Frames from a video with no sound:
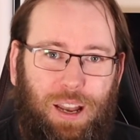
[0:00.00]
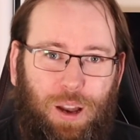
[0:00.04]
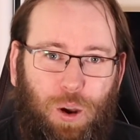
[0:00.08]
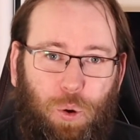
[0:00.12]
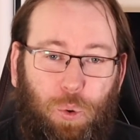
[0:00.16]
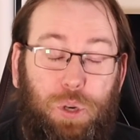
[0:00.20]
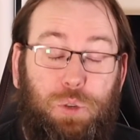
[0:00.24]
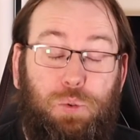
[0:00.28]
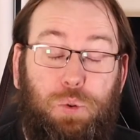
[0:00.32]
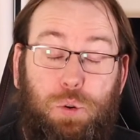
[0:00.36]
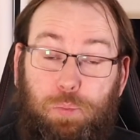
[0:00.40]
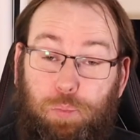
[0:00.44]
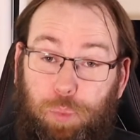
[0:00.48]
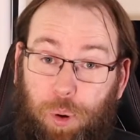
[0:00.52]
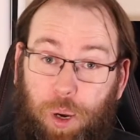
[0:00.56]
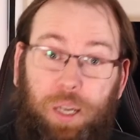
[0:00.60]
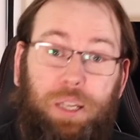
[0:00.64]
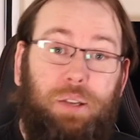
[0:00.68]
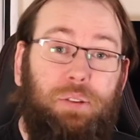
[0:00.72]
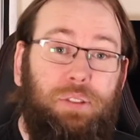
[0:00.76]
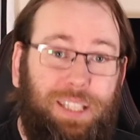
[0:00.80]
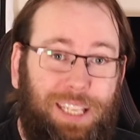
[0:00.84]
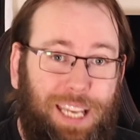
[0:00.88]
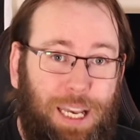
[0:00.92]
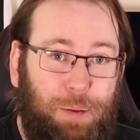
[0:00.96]
which would buy
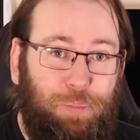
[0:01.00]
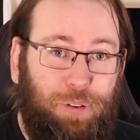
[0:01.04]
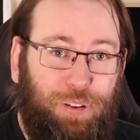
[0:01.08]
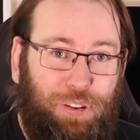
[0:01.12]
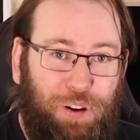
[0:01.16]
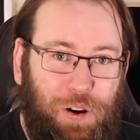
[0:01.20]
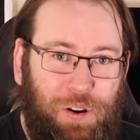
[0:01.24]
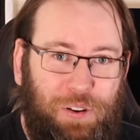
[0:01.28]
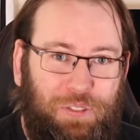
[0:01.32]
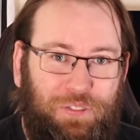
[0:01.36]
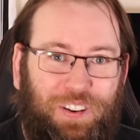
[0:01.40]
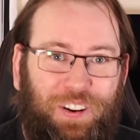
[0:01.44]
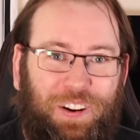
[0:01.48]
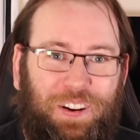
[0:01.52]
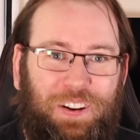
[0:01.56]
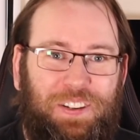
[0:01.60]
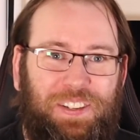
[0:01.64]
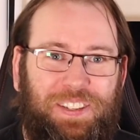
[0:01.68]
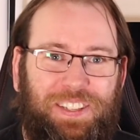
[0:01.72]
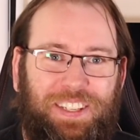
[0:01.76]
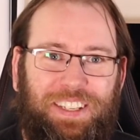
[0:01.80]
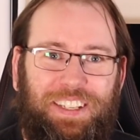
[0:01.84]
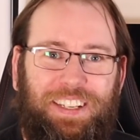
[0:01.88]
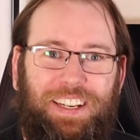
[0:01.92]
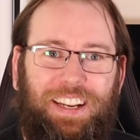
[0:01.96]
you the Epiphone
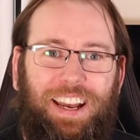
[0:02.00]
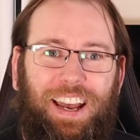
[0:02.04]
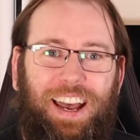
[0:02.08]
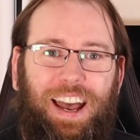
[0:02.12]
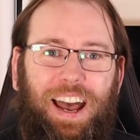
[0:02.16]
version